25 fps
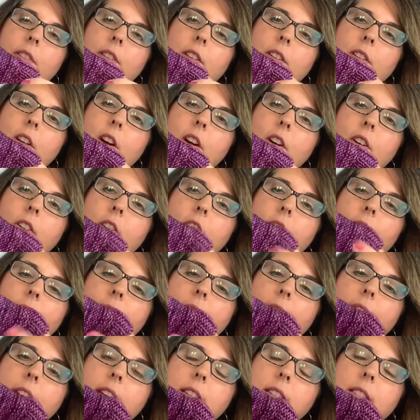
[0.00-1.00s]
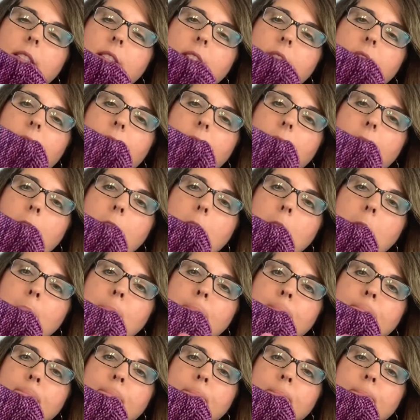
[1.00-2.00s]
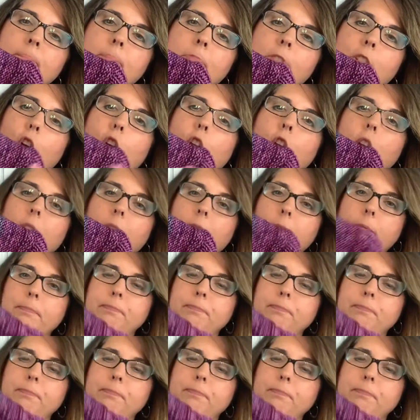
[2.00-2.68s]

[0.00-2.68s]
in the Long Grass garnet.